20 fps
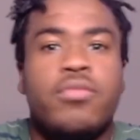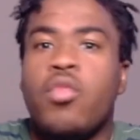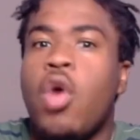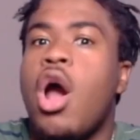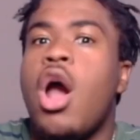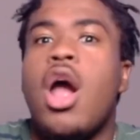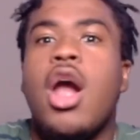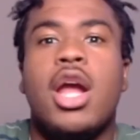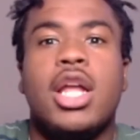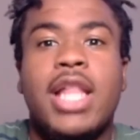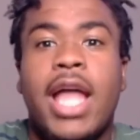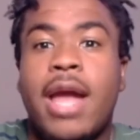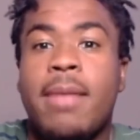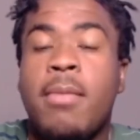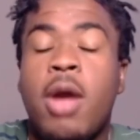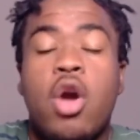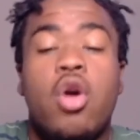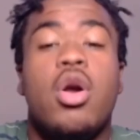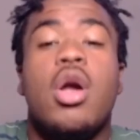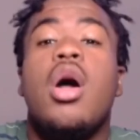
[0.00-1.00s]
word. Like,
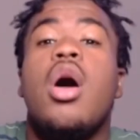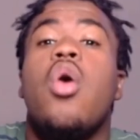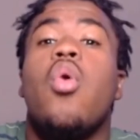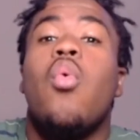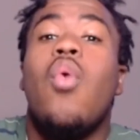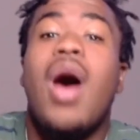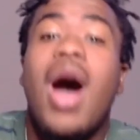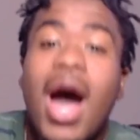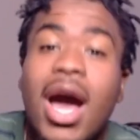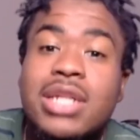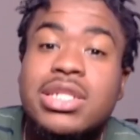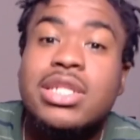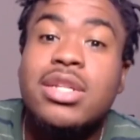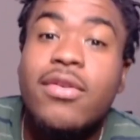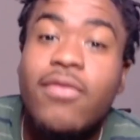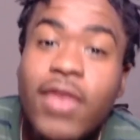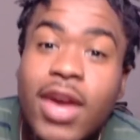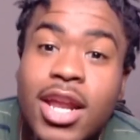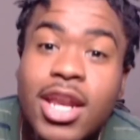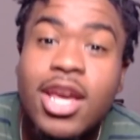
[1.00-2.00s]
bro, watch the
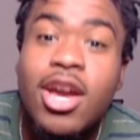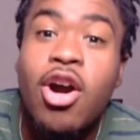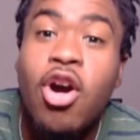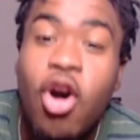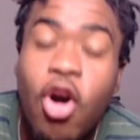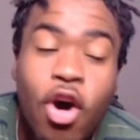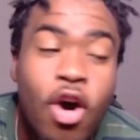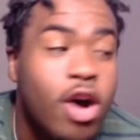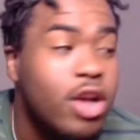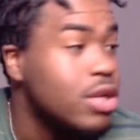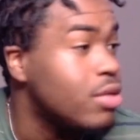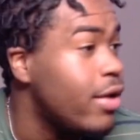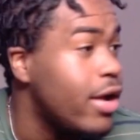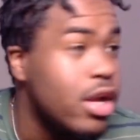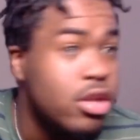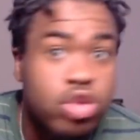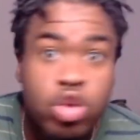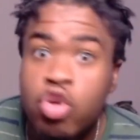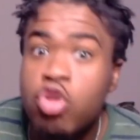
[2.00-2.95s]
video all the way through.